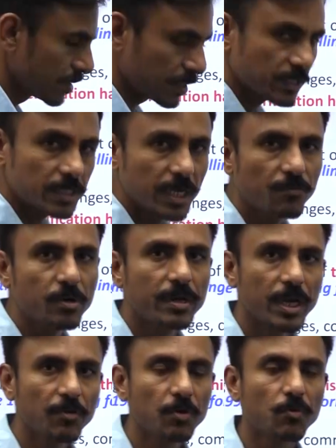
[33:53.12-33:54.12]
Russia would
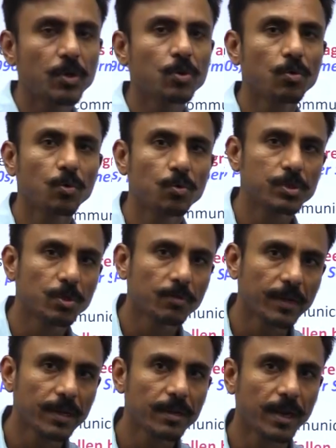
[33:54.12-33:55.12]
never want to lose
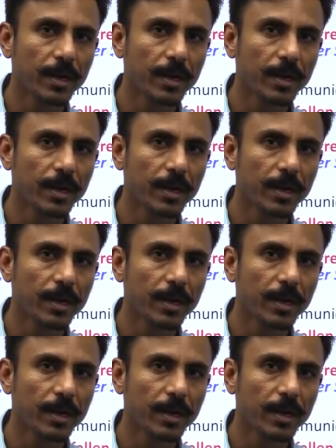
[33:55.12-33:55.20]
Ukraine,